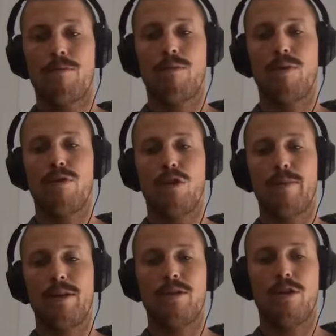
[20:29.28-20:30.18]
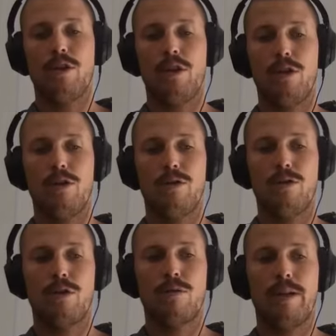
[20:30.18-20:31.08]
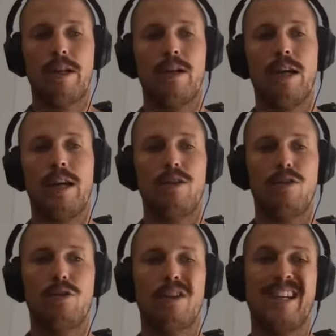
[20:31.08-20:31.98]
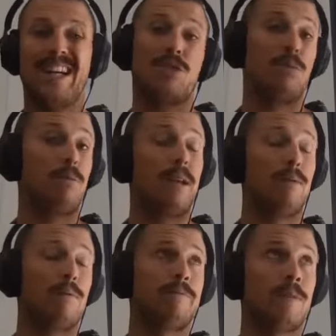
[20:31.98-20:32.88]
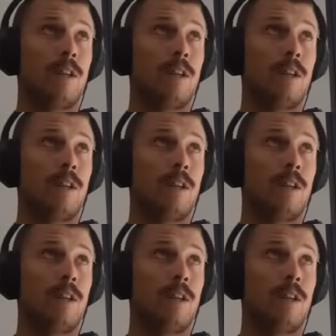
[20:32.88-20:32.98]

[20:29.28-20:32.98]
performance and your own career and your connection with people.